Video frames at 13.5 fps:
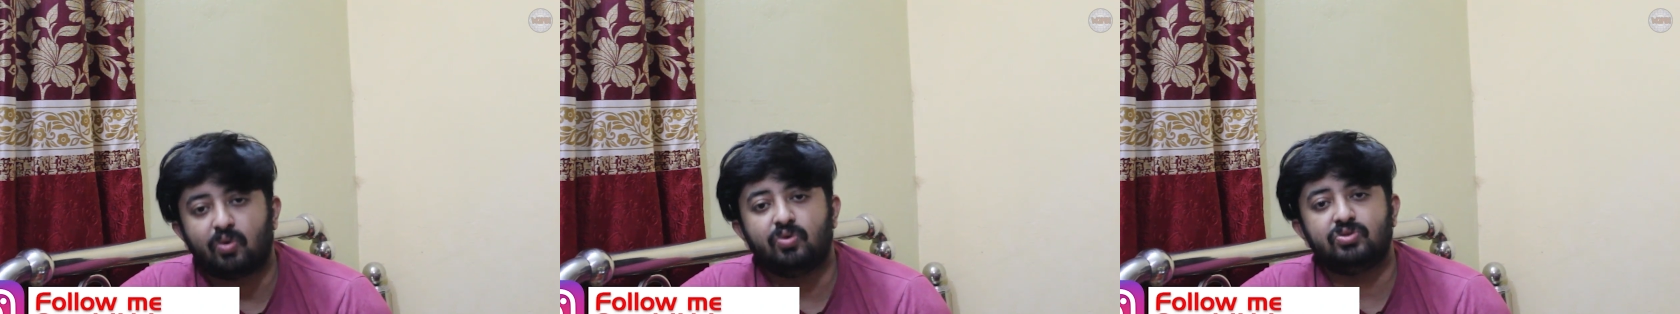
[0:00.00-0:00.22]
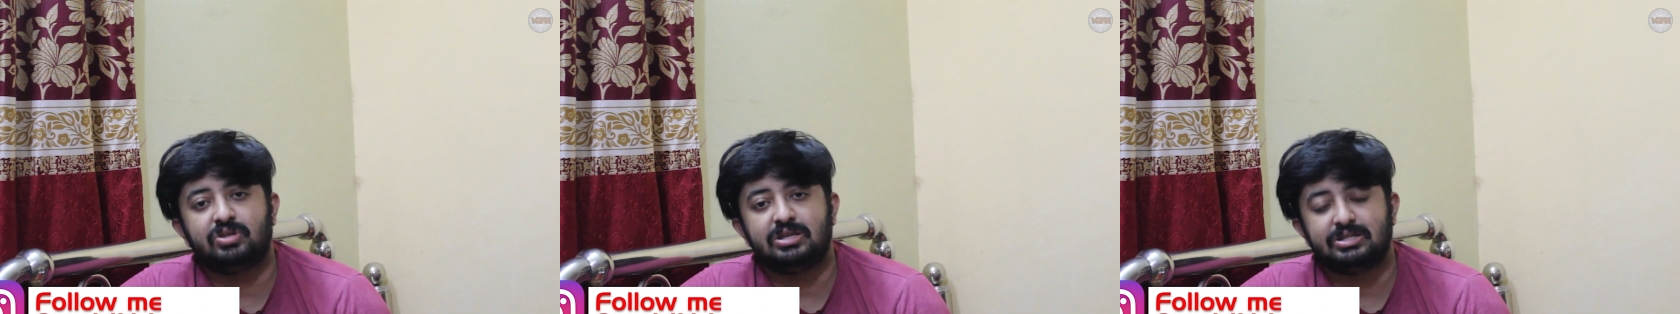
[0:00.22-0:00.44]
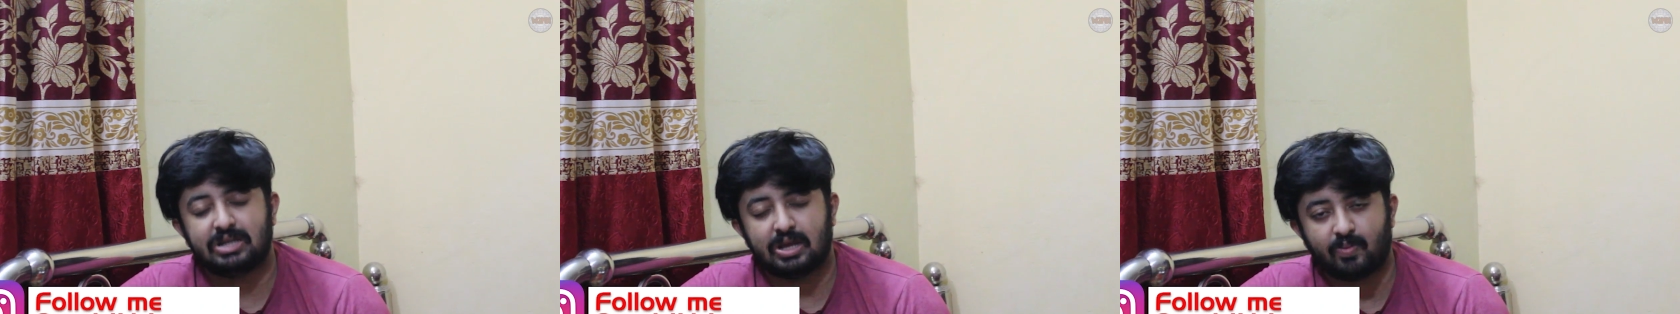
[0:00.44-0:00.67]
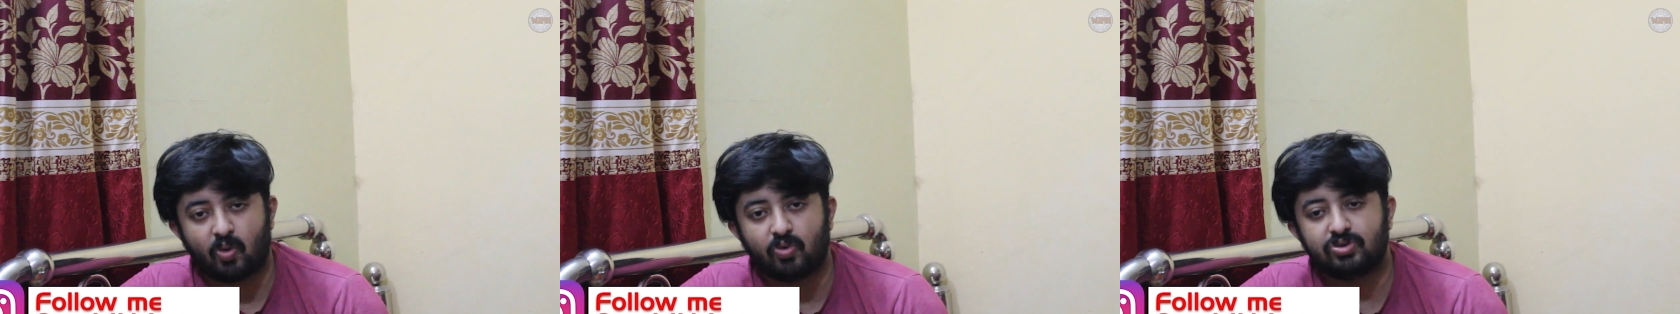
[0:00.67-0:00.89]
their own
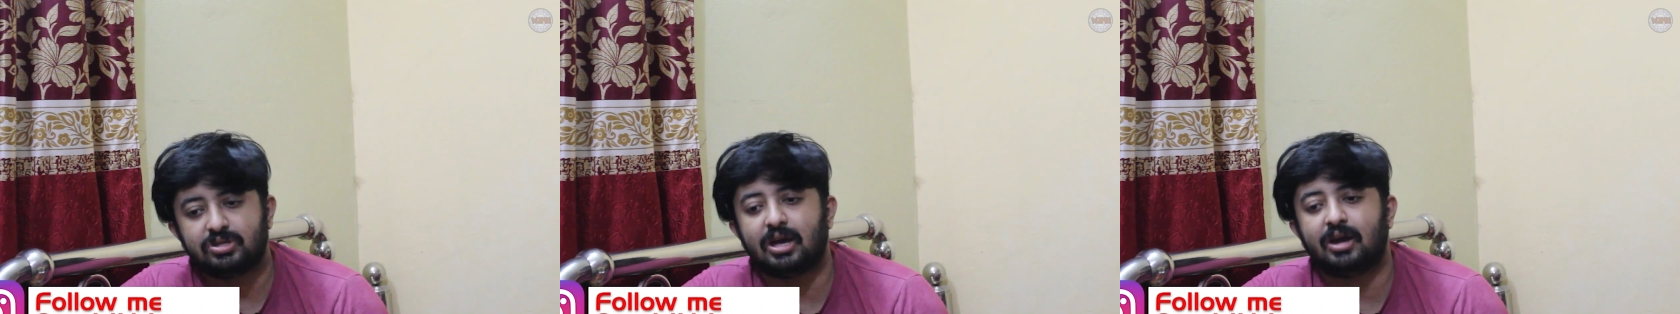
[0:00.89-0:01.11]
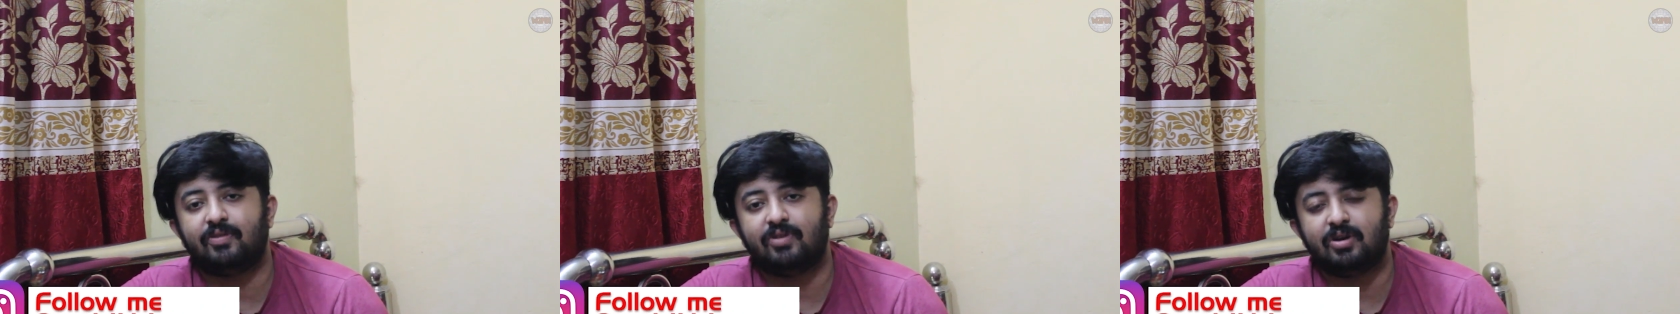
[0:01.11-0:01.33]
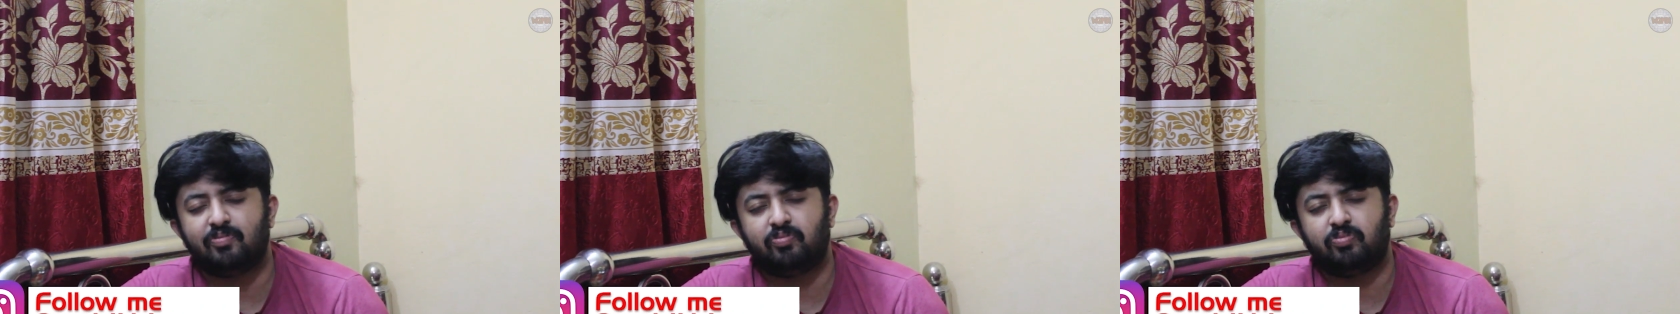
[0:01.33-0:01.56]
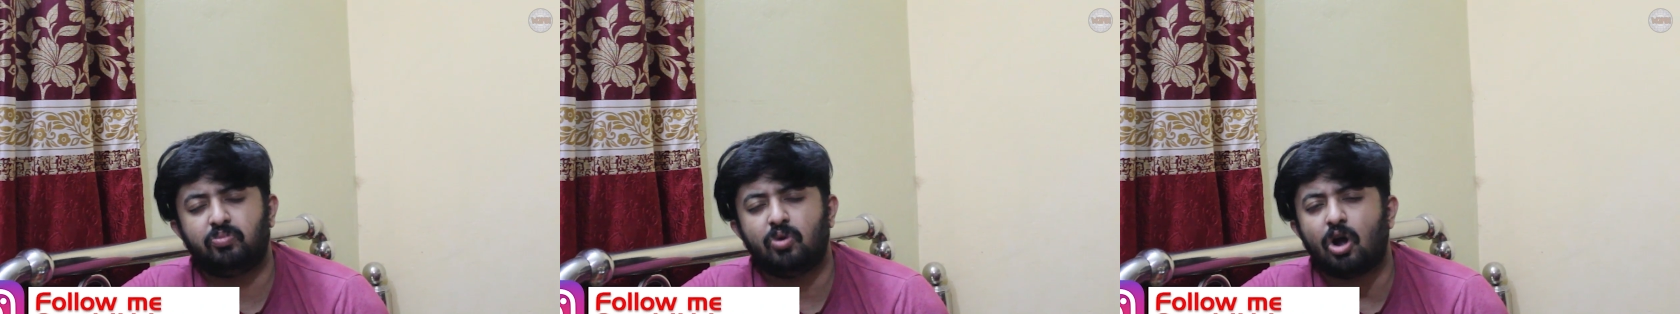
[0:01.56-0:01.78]
system, own
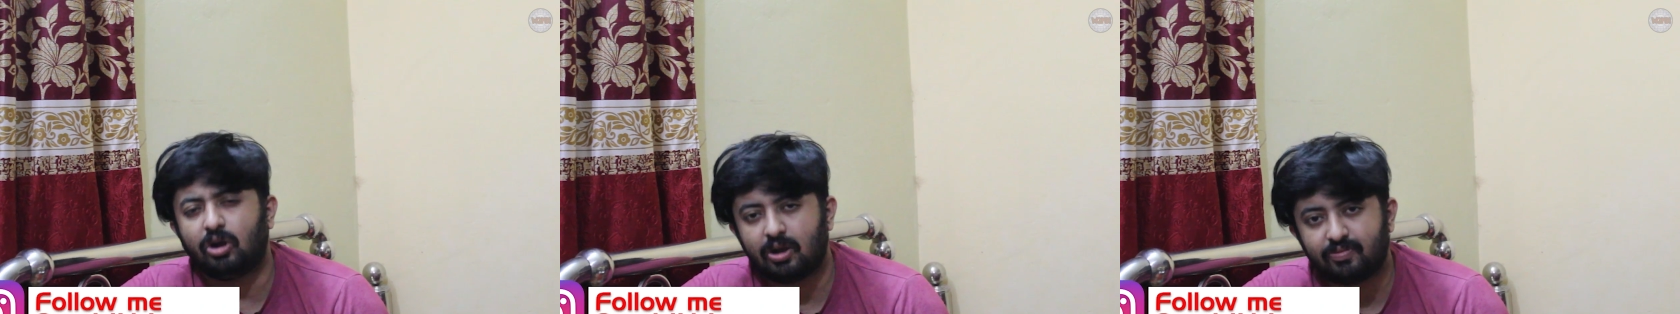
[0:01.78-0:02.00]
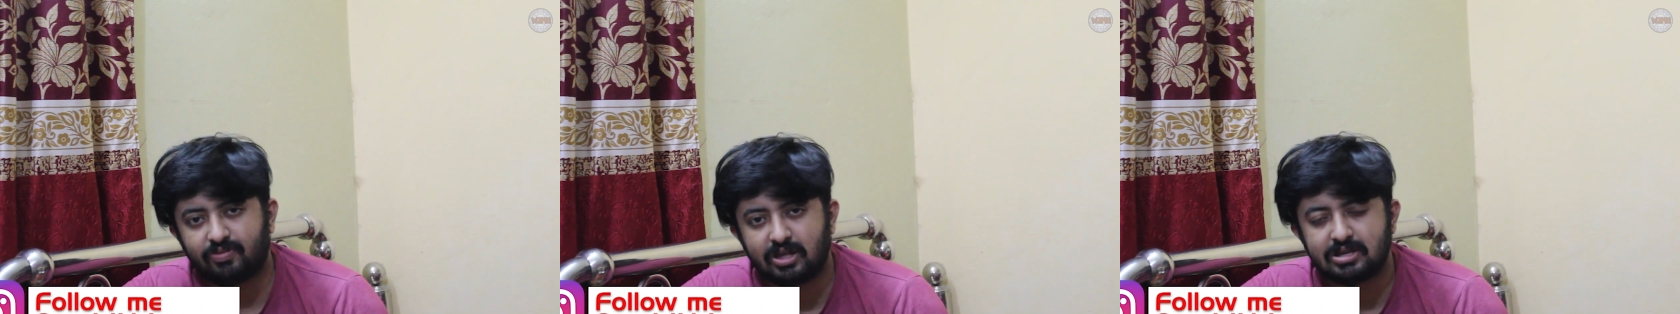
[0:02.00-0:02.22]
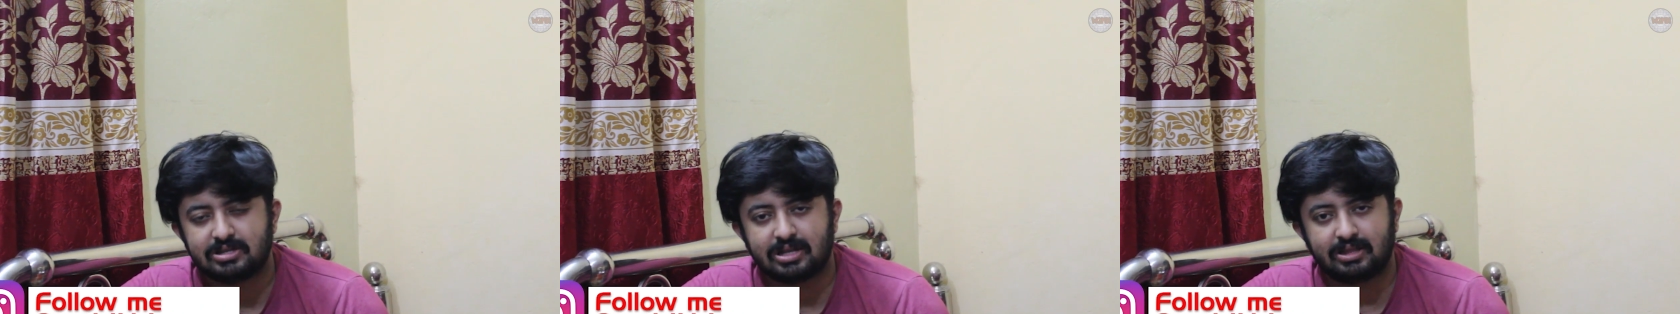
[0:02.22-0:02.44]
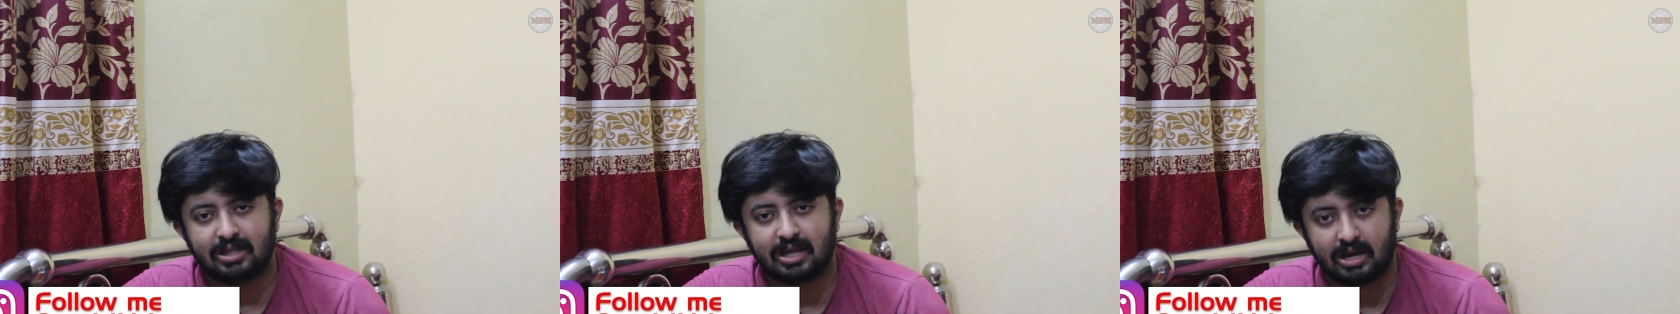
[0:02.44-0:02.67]
server, lot of things
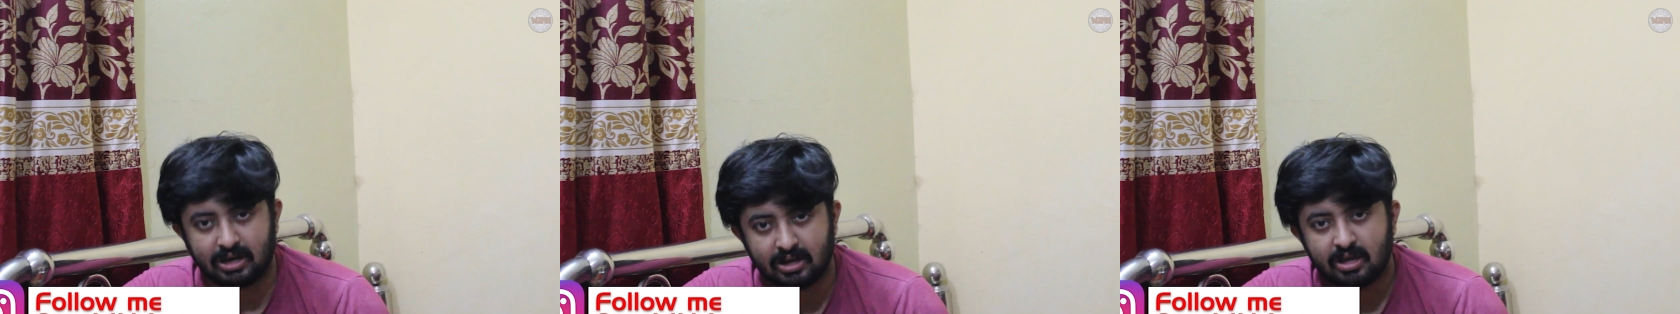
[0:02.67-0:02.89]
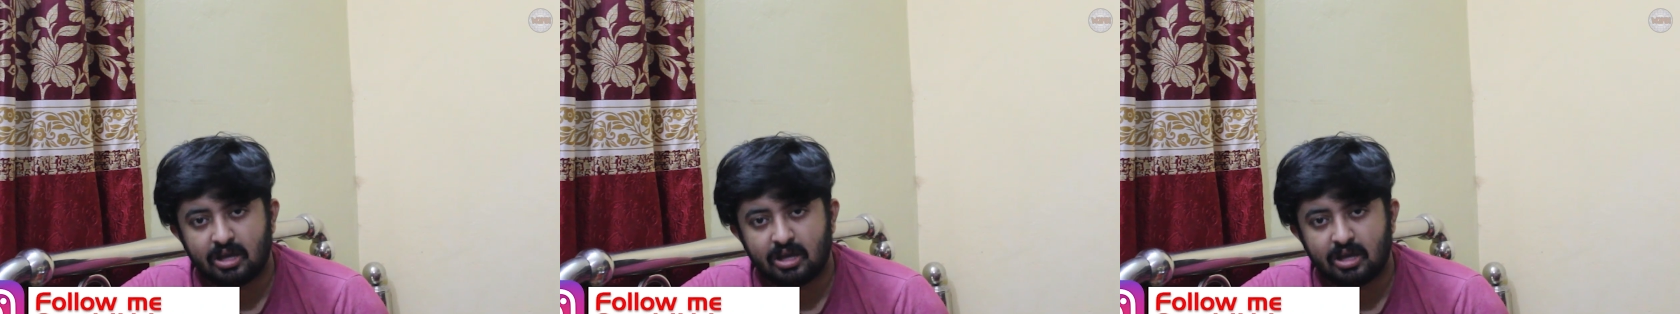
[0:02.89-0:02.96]
are there.